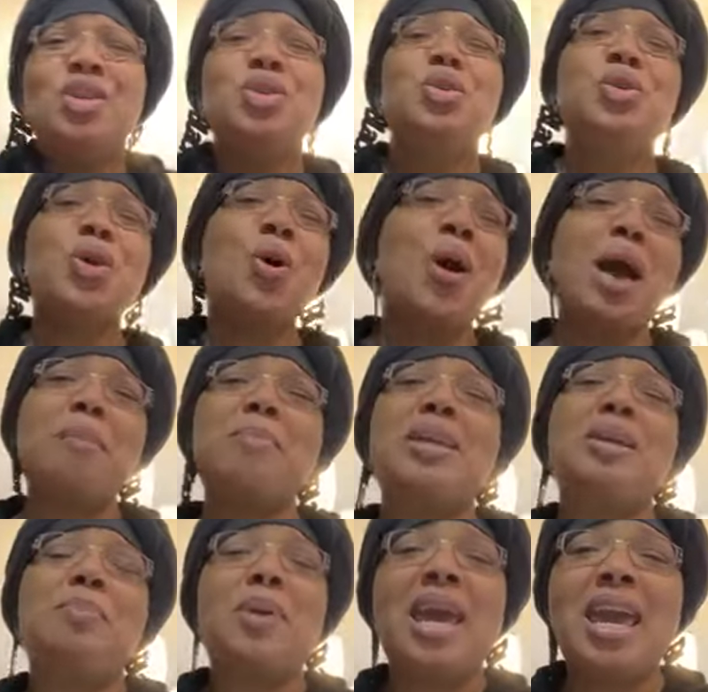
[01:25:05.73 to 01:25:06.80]
You know how
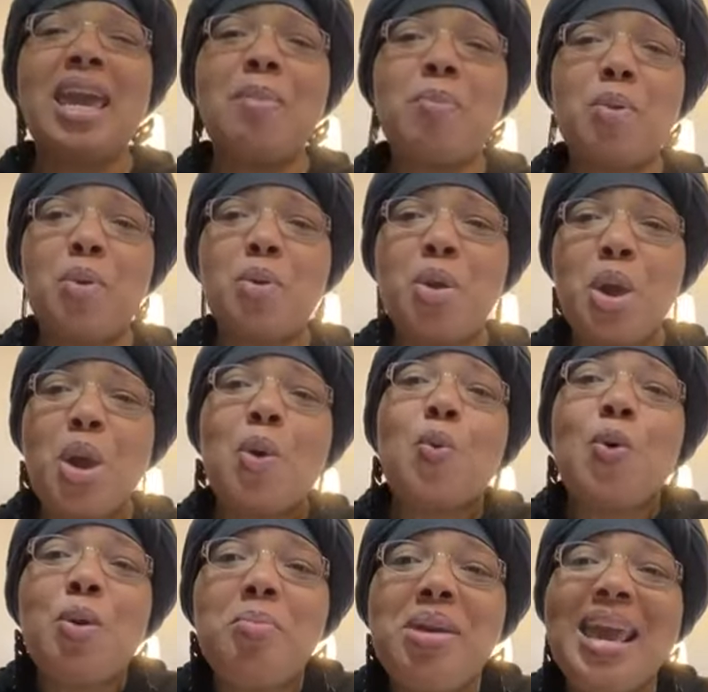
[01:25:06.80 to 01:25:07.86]
many people
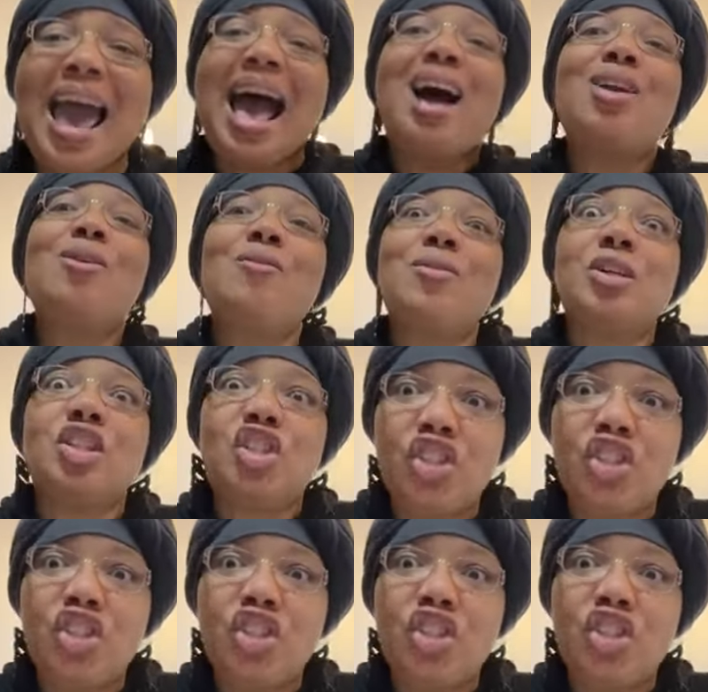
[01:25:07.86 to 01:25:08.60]
would be out of a